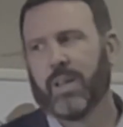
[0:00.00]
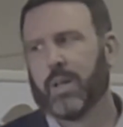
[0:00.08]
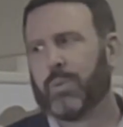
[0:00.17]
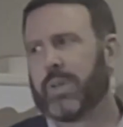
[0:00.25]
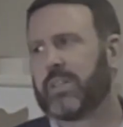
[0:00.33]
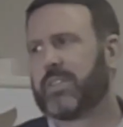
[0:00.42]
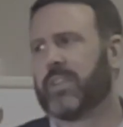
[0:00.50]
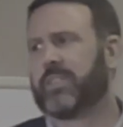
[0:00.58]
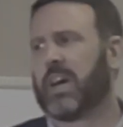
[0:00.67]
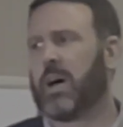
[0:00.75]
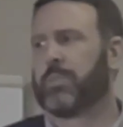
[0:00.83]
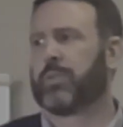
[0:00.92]
We get to the
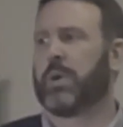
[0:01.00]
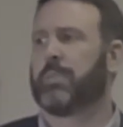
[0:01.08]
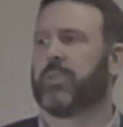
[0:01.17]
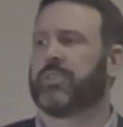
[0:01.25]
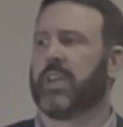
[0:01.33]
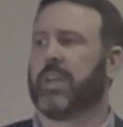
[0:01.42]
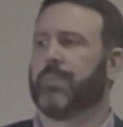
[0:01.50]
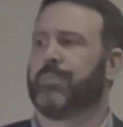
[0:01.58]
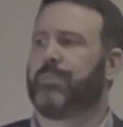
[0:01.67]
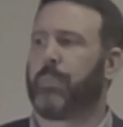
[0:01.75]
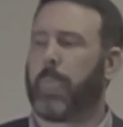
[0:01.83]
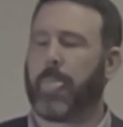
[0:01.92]
top 3%.
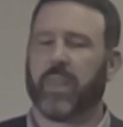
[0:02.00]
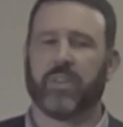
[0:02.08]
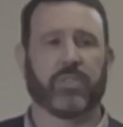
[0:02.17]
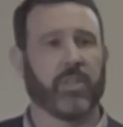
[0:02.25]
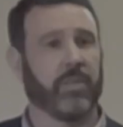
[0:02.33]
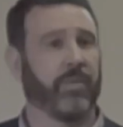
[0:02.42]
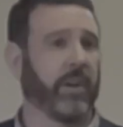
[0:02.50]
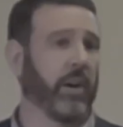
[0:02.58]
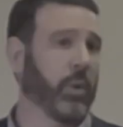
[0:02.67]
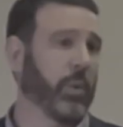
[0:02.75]
These are the very